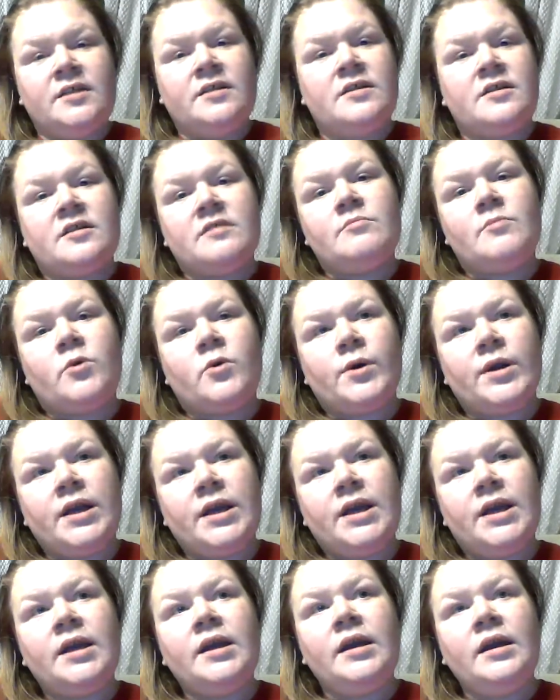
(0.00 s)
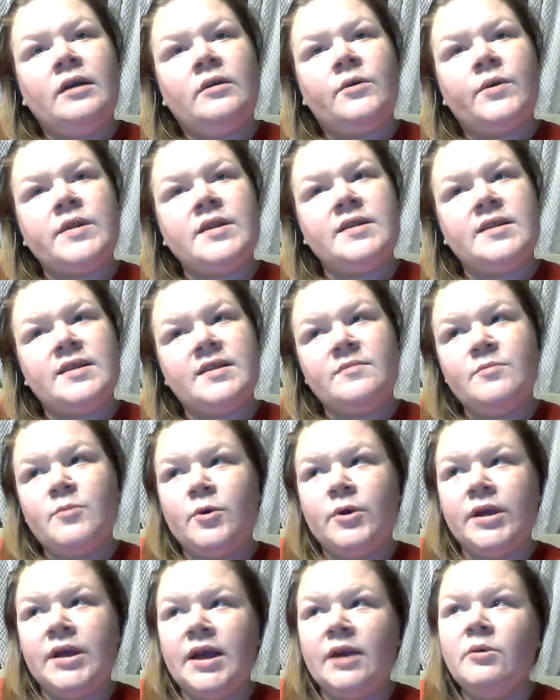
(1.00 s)
This morning,
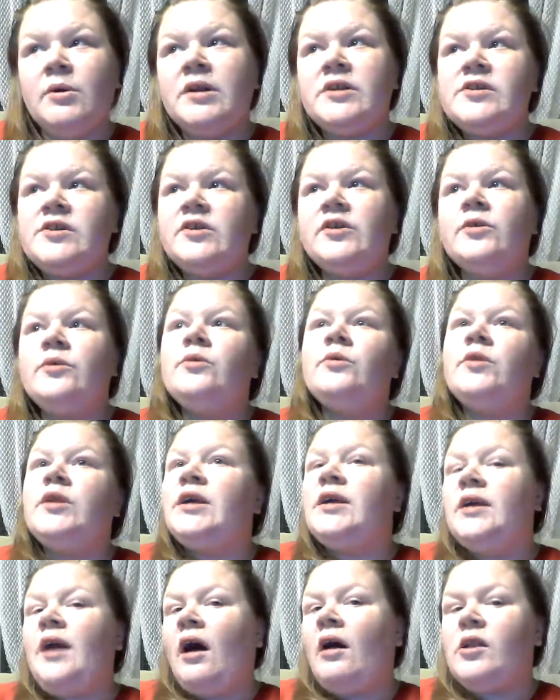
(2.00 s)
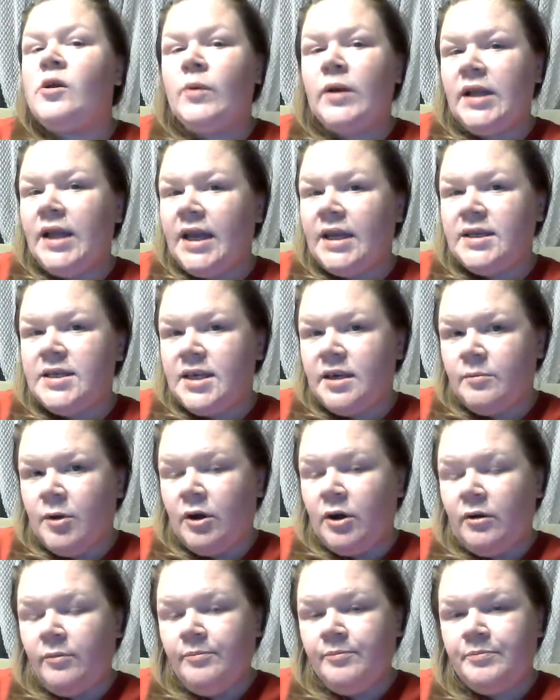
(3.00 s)
I went to the Hollowell Antique
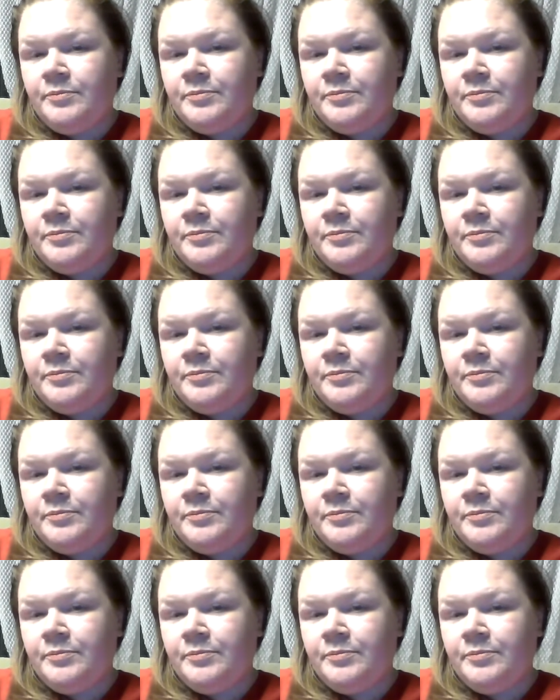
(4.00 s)
Mall